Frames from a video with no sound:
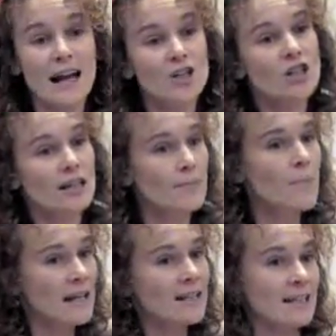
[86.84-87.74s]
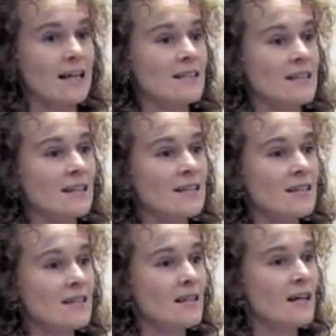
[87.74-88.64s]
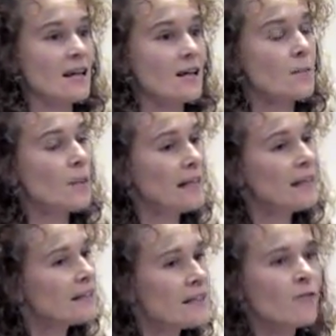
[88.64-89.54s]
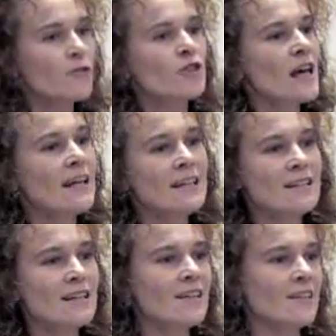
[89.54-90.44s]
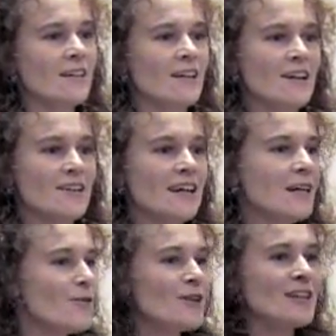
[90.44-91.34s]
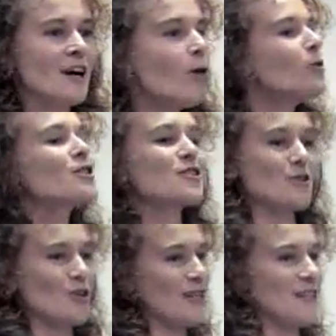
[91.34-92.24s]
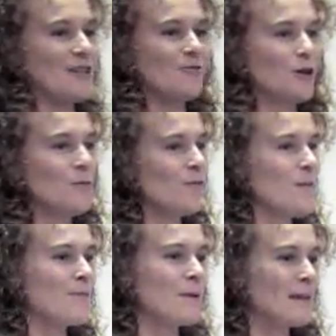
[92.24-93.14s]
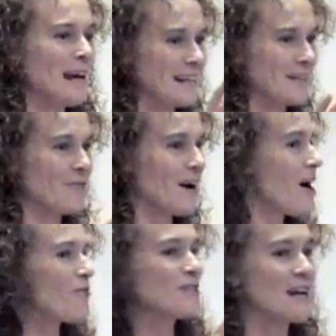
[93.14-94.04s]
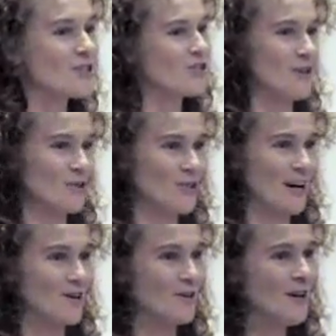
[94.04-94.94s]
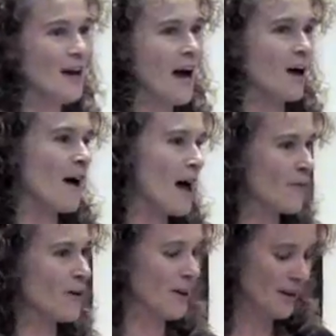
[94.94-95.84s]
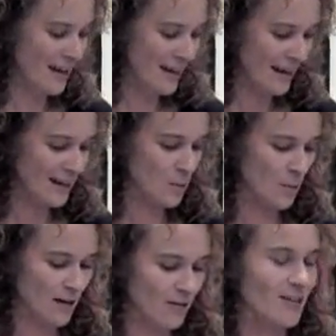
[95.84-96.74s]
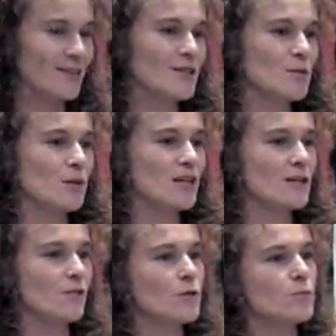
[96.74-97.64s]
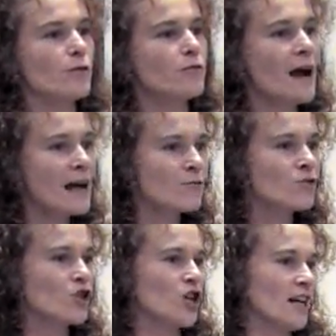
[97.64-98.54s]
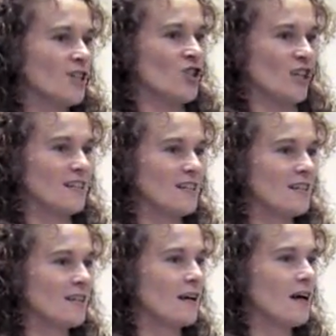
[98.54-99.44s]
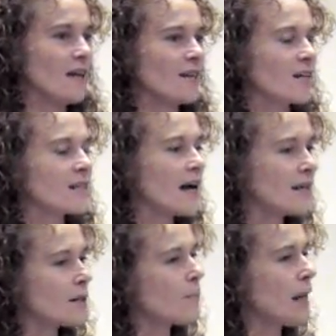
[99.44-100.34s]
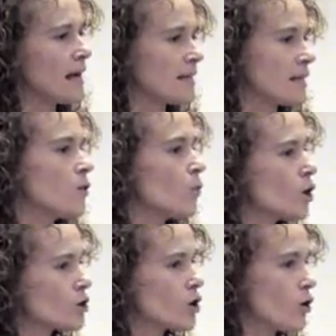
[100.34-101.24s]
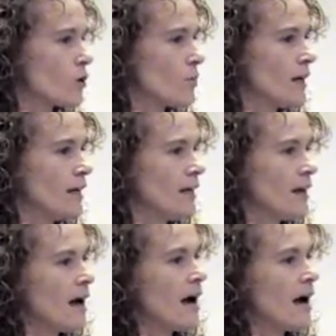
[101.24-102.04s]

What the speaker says: and actually in many senses completely different to anything that even the older socialists in the room, who've maybe been active for half a century or so, have ever experienced, because of the profound changes that are taking place in the world economy